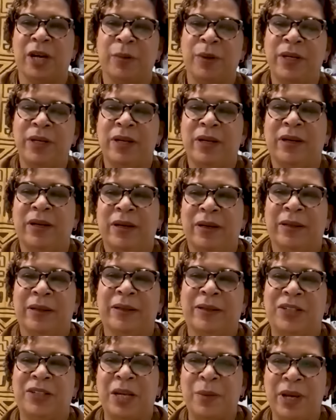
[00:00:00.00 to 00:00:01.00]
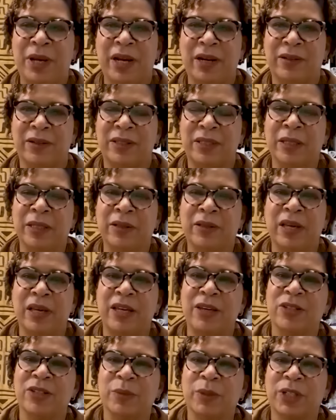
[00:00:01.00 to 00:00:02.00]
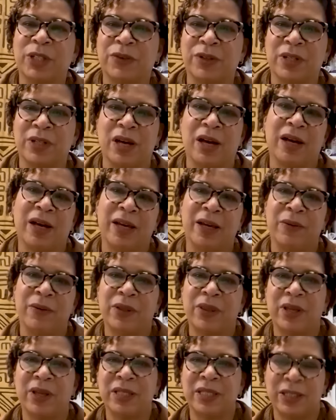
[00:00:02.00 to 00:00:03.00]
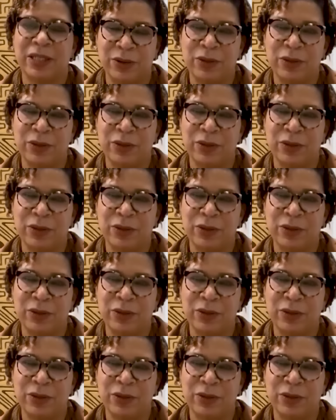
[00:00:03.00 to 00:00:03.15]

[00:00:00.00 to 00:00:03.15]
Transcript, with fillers: Chairman, uh, Jaime Harrison, thank you so much for talking with us.